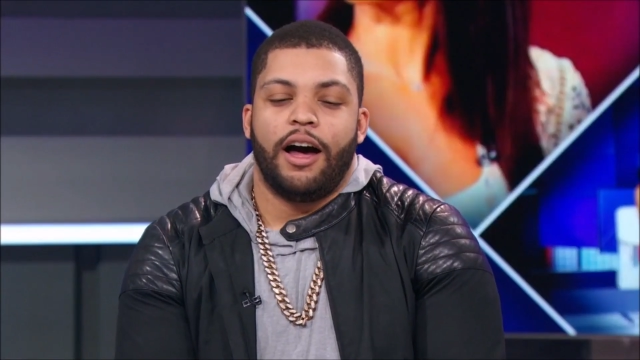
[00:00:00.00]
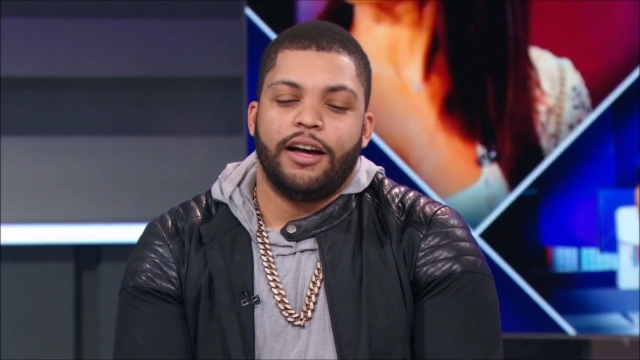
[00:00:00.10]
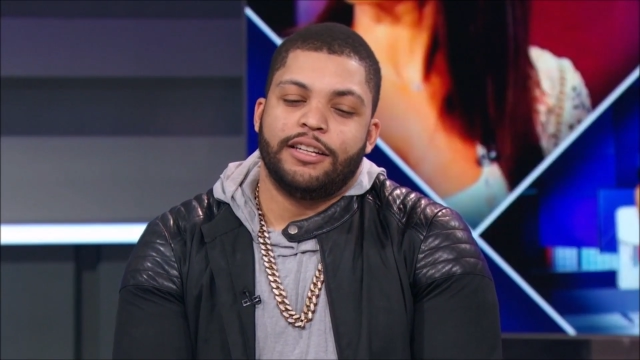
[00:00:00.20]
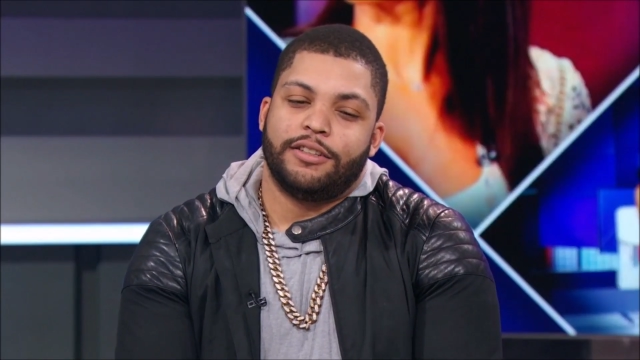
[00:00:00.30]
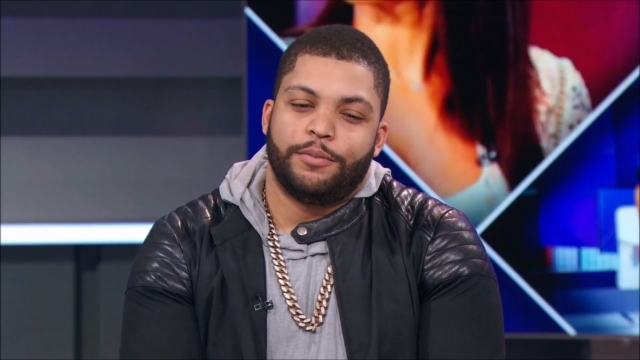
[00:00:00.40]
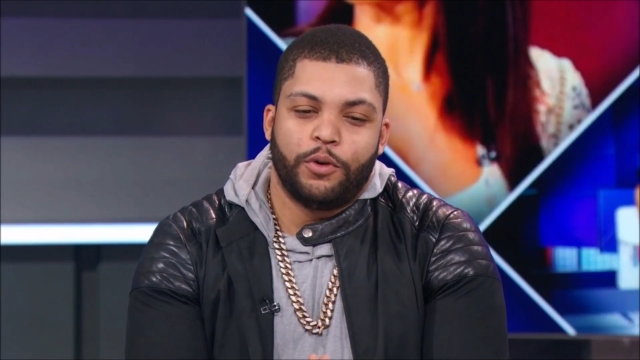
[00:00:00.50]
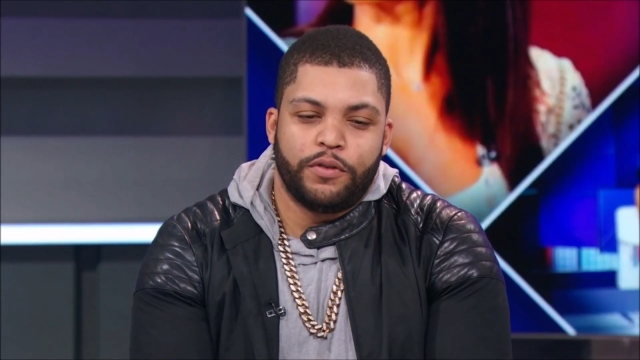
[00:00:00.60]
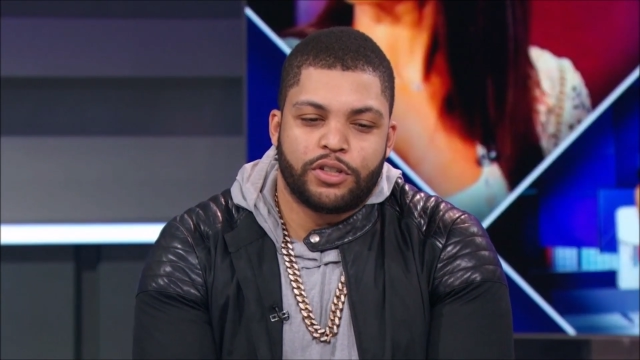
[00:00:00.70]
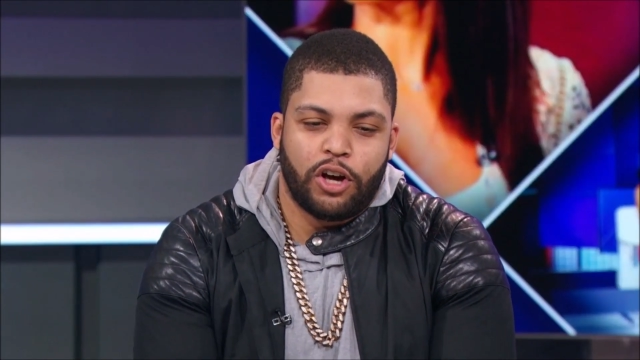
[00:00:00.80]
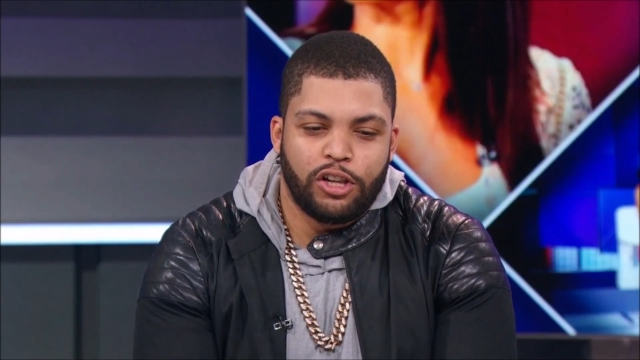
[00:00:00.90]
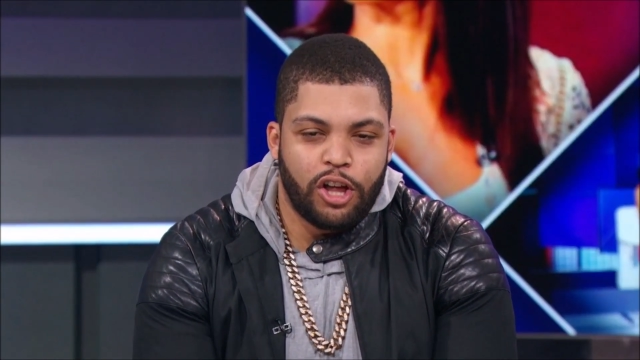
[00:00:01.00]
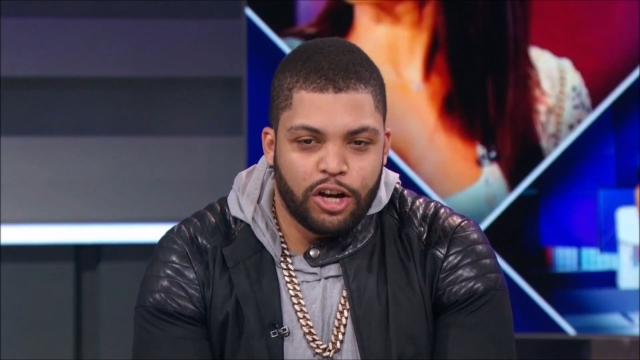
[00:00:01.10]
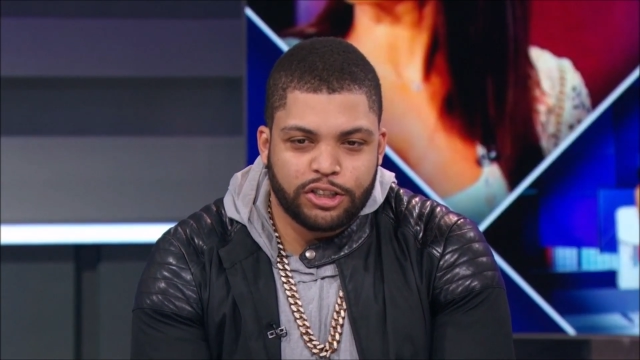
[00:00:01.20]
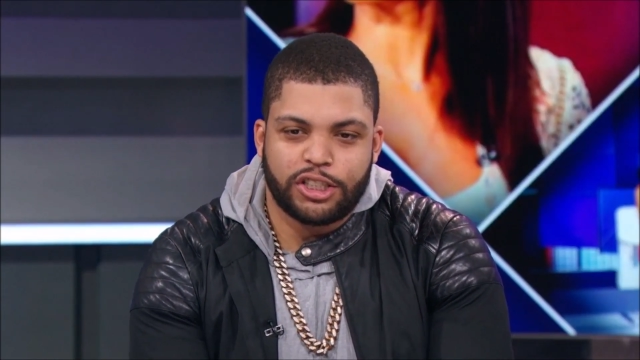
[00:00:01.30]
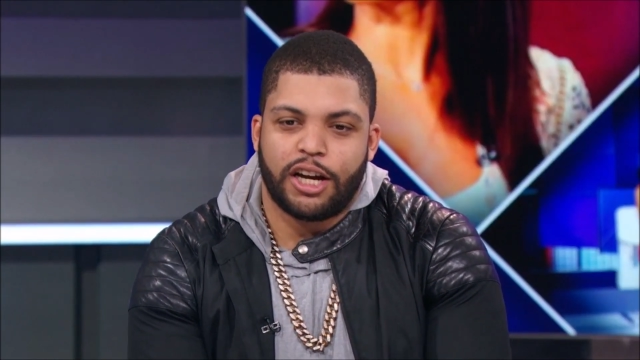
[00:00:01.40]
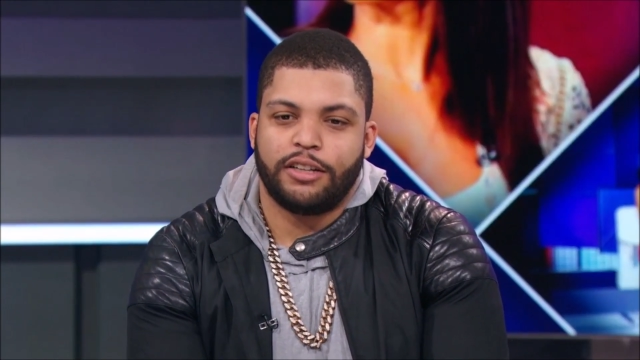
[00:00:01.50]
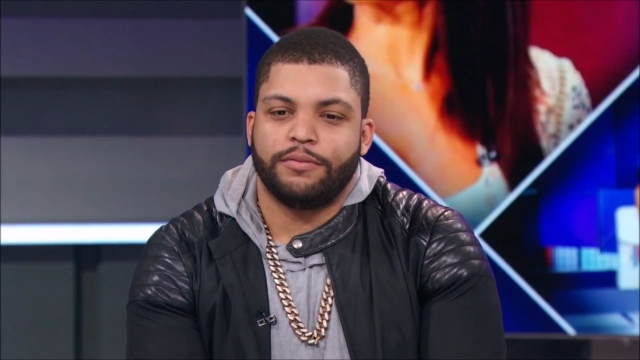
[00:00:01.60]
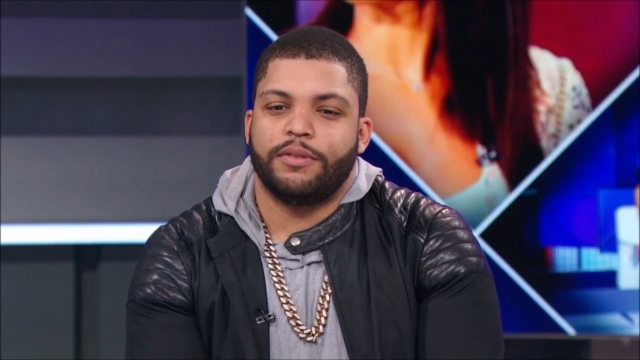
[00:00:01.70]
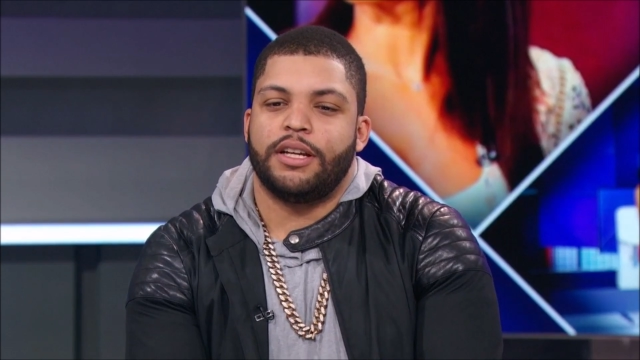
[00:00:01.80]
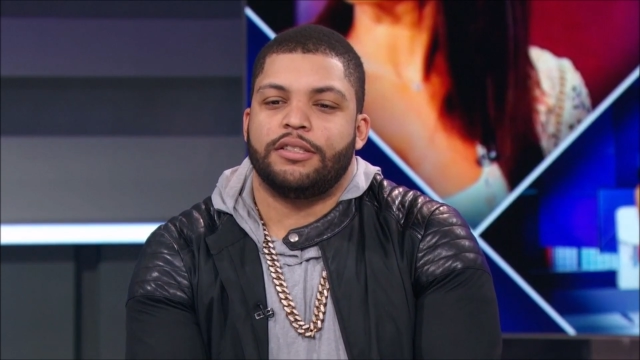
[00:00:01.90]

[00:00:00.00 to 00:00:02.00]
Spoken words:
The movie's called Long Shot.